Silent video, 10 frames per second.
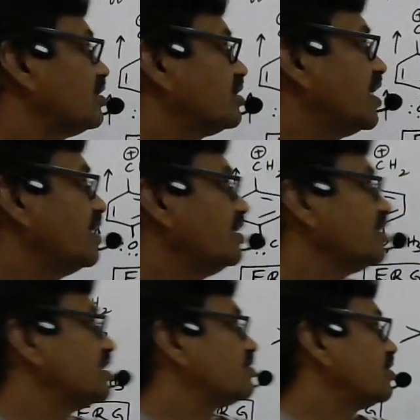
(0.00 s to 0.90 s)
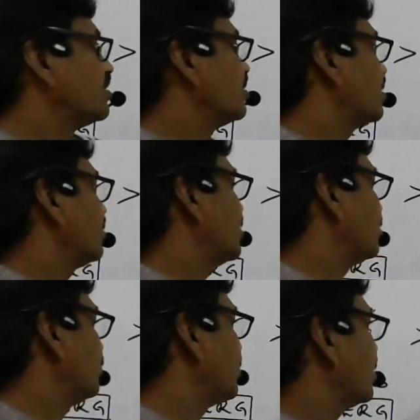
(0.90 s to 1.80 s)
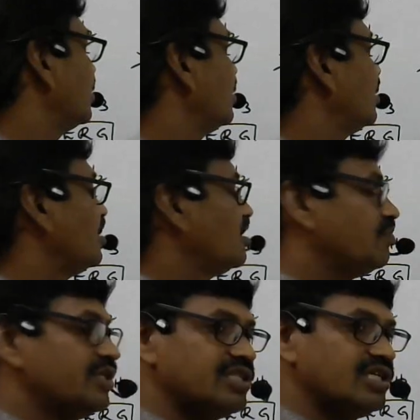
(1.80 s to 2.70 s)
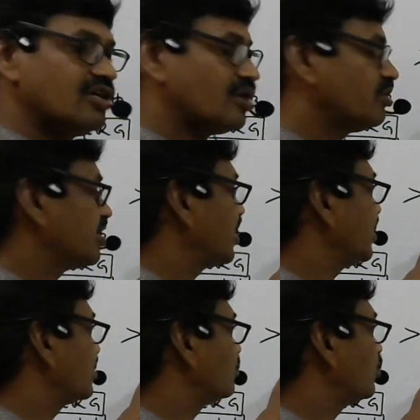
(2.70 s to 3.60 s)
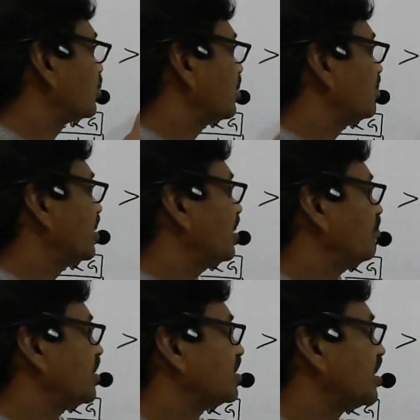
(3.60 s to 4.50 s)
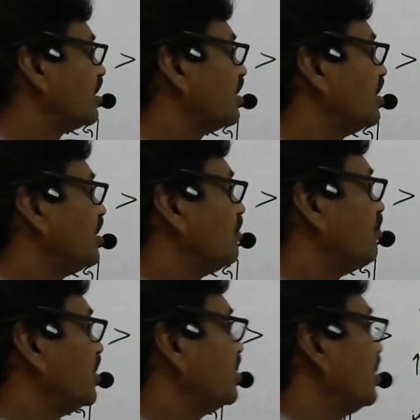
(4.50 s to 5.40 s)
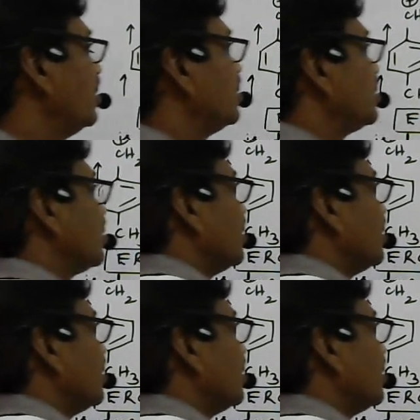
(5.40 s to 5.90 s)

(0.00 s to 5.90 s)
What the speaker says: than this one. Otherwise, methyl benzyl carbocation is more stable than benzyl. Benzyl is